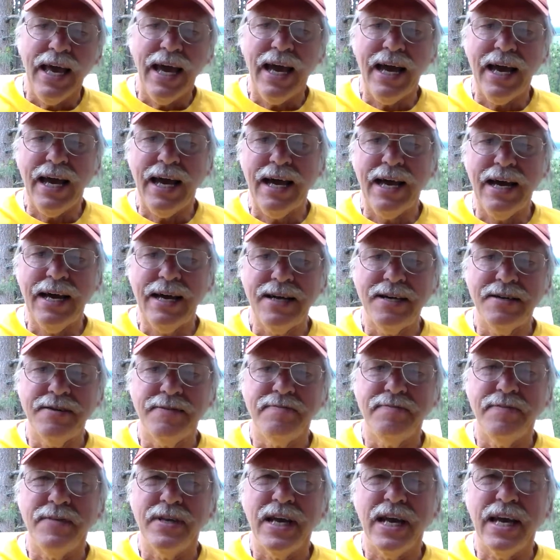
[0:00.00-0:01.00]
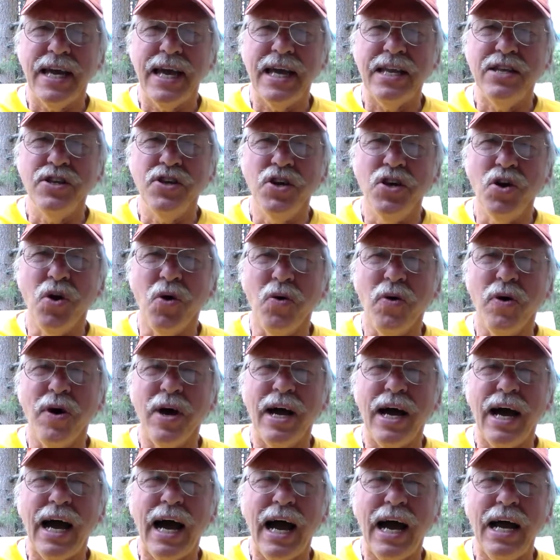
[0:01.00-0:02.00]
And, you know,
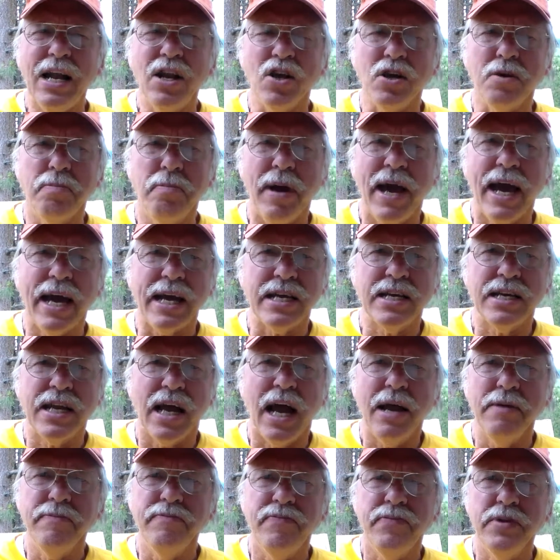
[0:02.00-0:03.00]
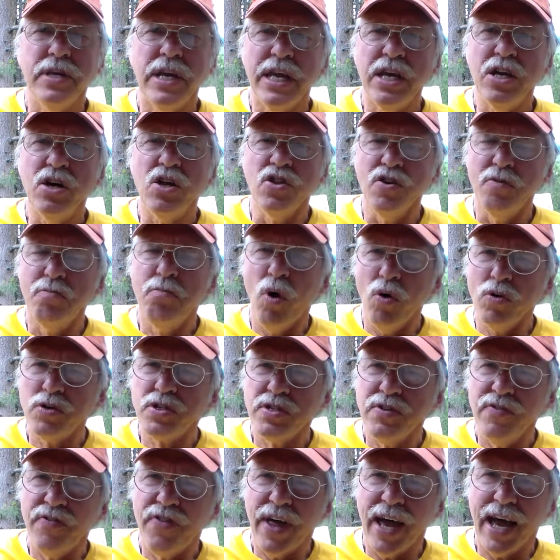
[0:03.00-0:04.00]
I look back, and I've been healed of
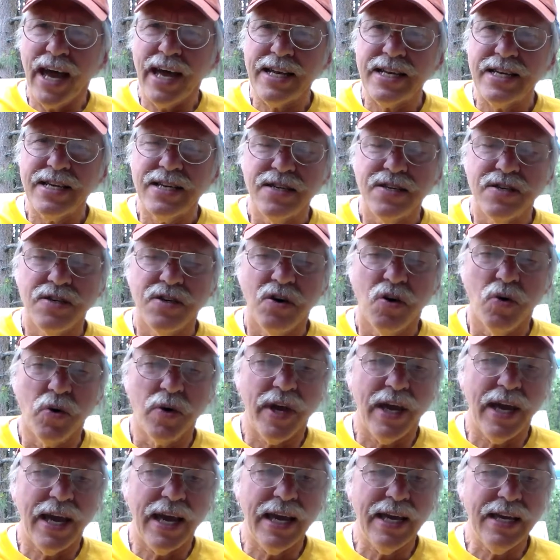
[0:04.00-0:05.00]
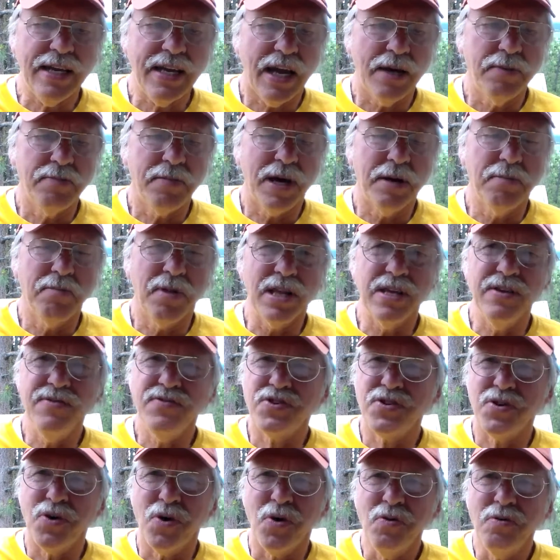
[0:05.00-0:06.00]
most of that. Okay, I
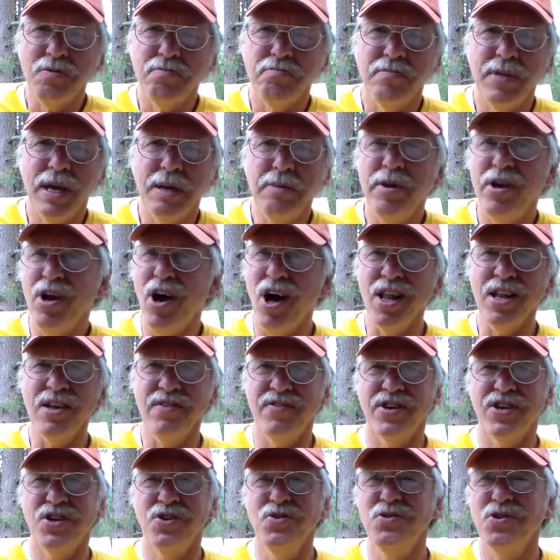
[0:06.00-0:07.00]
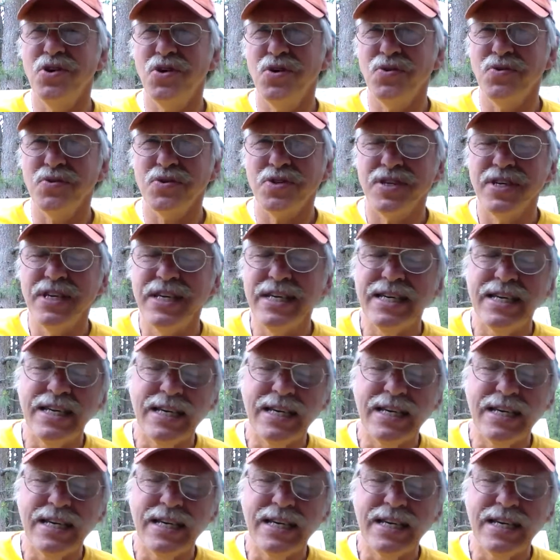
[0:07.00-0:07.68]
believe so. Maybe all of it. Who knows?